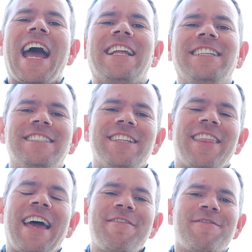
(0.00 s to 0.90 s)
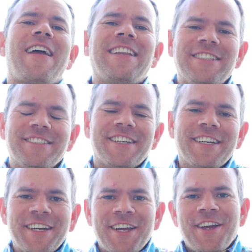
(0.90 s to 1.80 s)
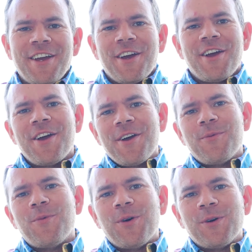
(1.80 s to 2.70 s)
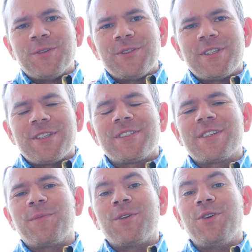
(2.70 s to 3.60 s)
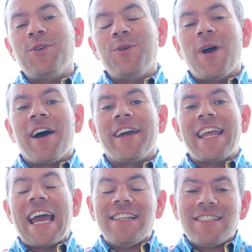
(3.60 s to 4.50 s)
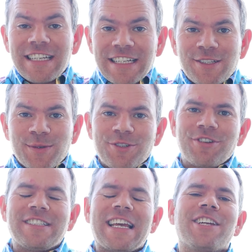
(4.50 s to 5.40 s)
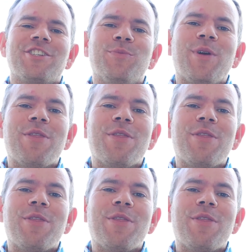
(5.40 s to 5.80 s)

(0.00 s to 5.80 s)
and that vendor was someone who I'd entered into a transaction